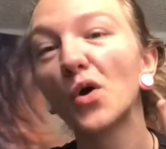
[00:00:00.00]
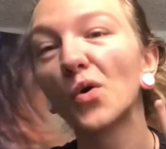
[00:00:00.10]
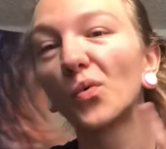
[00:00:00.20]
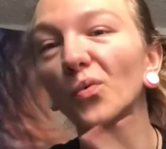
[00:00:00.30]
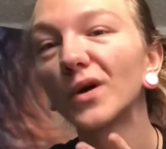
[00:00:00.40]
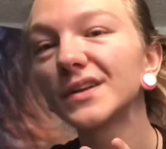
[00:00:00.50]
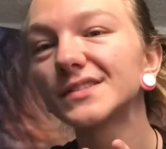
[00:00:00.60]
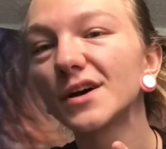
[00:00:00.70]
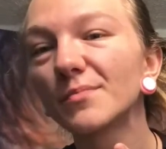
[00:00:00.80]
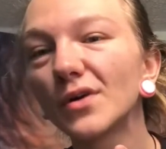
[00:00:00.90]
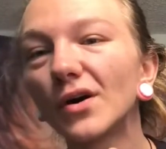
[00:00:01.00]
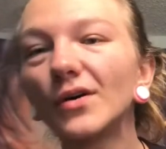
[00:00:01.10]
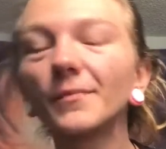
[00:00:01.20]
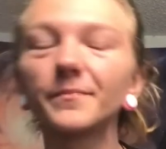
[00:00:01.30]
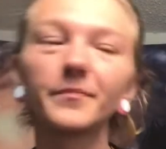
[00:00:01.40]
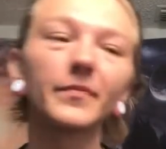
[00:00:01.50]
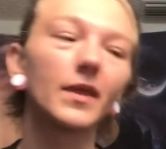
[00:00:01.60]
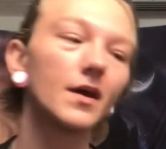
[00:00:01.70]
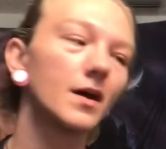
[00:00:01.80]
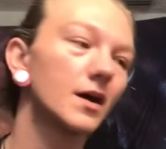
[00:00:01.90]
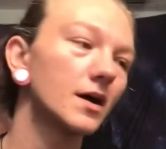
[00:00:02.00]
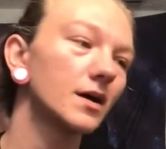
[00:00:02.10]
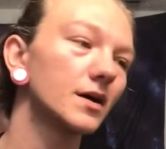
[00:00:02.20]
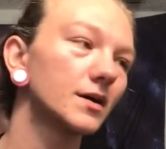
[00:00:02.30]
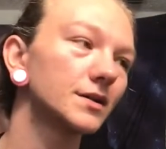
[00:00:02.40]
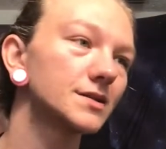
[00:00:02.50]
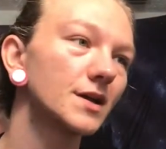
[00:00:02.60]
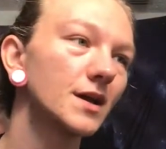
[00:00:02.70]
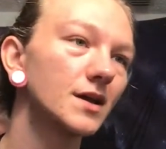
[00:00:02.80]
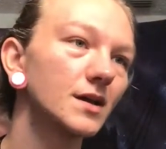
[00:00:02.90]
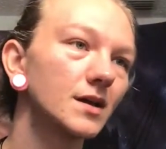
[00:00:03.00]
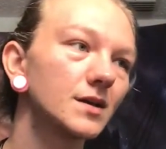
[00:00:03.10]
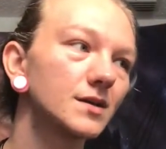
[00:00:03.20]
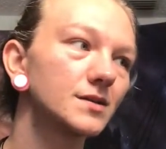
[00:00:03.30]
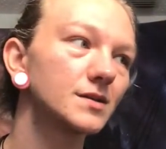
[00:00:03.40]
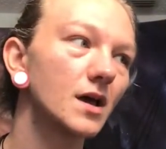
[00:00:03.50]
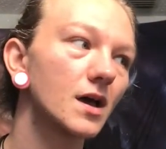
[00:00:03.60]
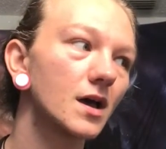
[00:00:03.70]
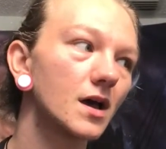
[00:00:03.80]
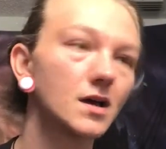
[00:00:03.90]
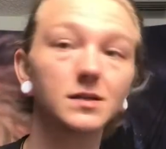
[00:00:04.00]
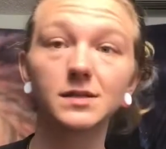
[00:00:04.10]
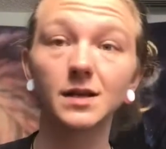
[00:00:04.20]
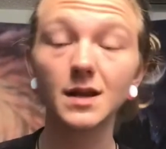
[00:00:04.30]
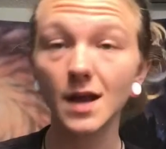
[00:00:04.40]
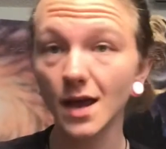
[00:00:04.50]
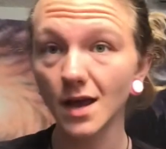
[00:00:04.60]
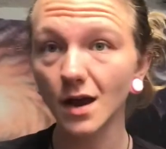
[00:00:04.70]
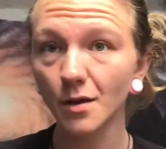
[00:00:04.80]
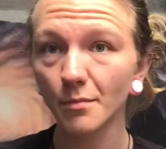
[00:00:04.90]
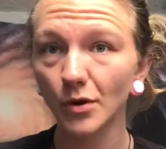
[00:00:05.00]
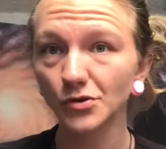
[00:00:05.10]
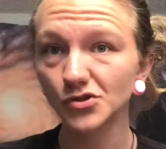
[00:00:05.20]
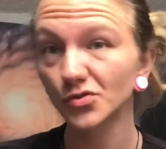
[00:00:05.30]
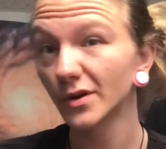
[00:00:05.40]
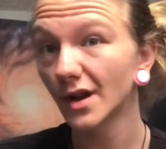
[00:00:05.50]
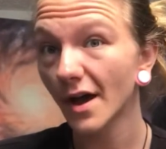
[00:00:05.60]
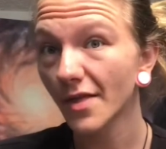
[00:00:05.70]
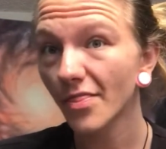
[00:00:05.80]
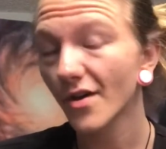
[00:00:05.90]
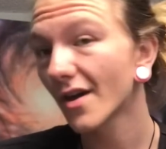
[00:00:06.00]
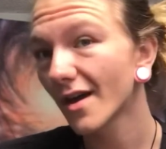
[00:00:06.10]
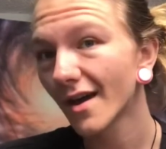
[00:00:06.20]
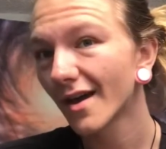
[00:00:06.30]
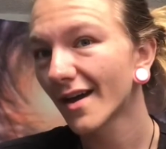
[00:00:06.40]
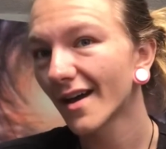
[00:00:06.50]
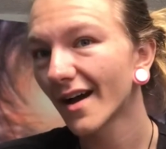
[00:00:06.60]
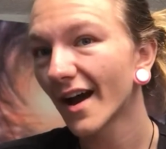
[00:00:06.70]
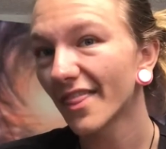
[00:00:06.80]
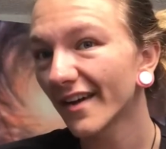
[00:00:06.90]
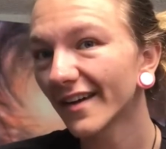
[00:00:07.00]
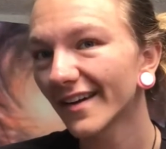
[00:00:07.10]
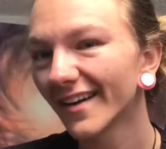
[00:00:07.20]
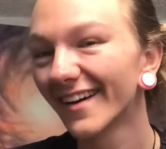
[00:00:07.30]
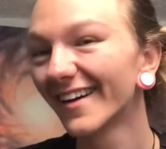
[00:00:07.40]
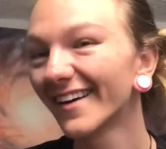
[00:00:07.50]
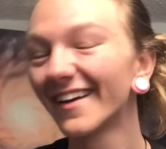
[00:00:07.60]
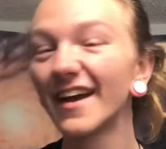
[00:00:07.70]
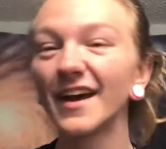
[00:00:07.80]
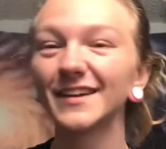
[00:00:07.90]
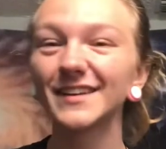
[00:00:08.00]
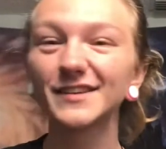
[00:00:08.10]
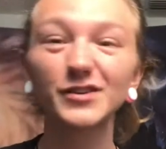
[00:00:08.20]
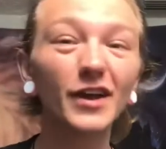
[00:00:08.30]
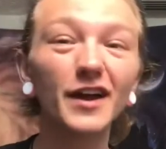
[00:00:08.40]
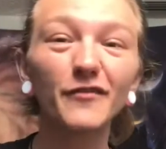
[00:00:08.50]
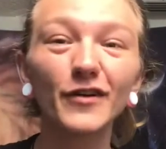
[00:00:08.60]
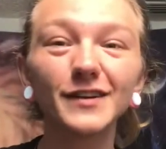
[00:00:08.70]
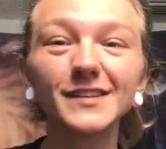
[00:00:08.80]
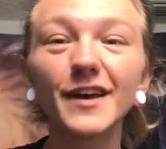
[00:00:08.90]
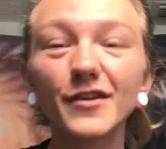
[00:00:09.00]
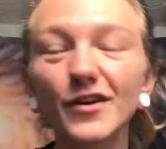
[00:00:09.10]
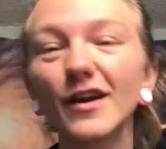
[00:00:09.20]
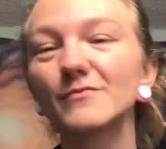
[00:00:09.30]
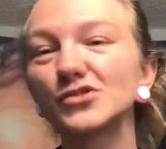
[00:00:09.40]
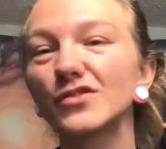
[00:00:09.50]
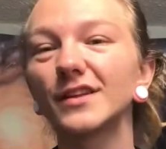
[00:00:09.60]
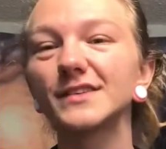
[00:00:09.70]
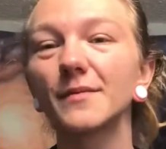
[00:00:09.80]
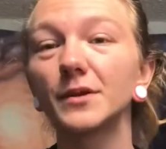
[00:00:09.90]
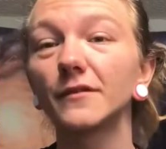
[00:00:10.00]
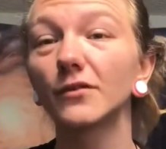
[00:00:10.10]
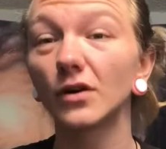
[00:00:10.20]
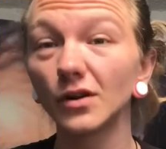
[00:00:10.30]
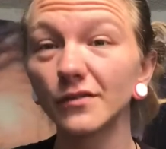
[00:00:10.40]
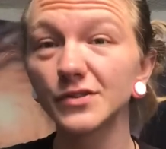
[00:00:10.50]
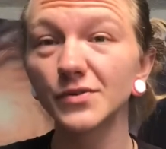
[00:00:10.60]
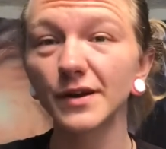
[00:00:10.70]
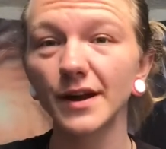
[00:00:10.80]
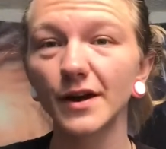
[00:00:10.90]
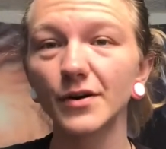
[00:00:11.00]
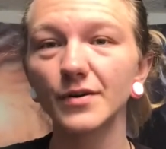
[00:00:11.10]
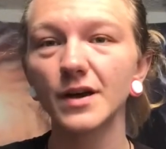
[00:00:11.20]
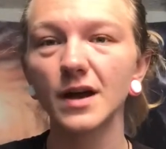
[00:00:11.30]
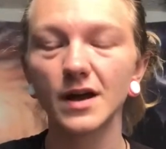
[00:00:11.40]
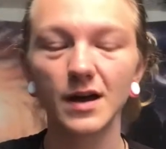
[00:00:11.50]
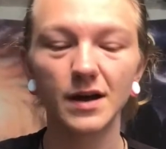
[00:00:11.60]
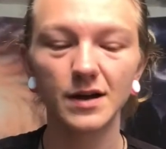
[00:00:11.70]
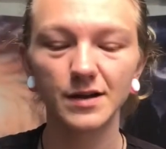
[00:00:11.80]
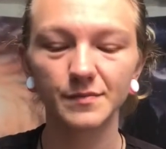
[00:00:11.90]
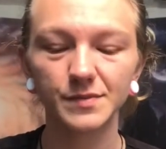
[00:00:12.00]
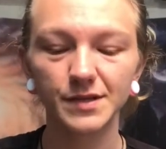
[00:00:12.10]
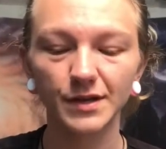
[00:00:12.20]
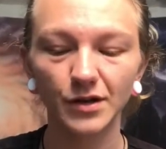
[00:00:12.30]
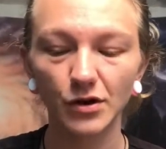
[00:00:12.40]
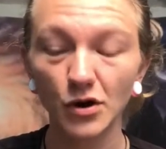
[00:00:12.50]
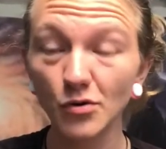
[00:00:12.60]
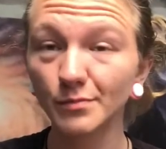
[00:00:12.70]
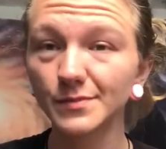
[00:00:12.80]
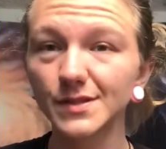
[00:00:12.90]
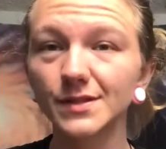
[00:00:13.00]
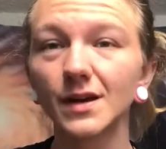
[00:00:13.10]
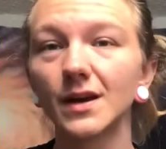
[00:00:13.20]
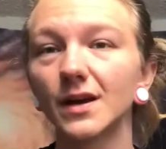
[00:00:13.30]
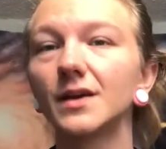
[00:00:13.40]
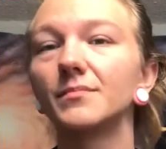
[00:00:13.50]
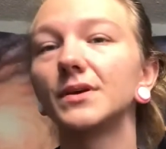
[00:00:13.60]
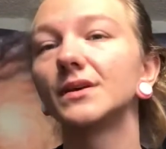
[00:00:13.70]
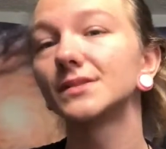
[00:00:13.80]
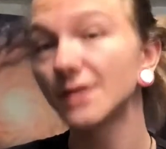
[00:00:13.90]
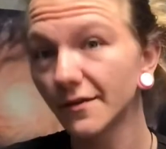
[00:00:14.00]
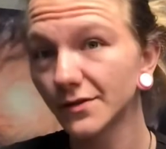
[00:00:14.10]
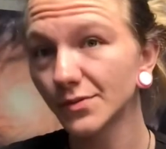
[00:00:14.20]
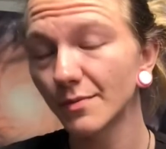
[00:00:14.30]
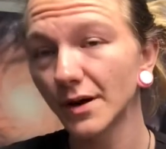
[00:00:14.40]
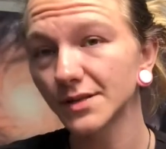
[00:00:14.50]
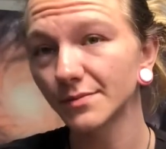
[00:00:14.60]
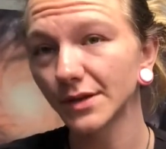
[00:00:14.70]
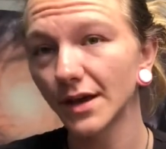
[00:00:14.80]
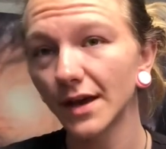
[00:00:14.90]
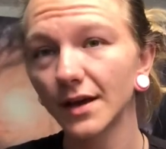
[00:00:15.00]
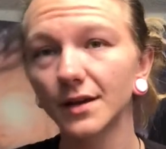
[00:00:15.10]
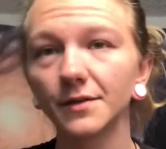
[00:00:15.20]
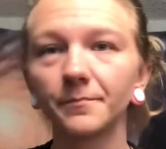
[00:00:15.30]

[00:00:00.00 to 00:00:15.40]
What is up, y'all? Today is Sunday, March 29th, I think. Days are kind of running together. I'm sure that's happening for all of us right now, sitting in our homes, being as safe as we possibly can.